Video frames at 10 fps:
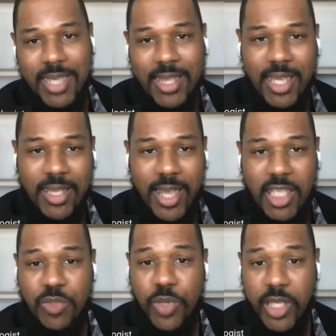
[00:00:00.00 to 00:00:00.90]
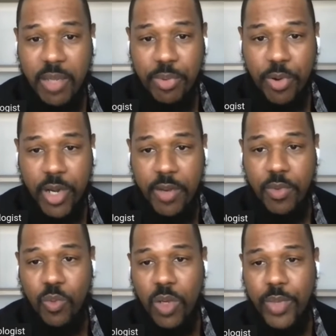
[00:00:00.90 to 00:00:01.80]
think that is really important
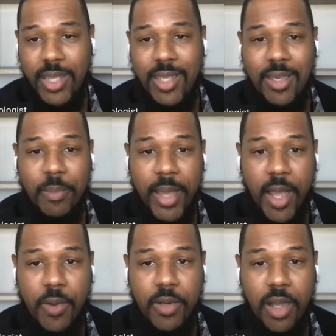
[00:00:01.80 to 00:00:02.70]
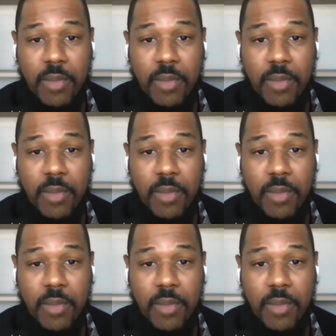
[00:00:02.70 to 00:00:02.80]
when we think about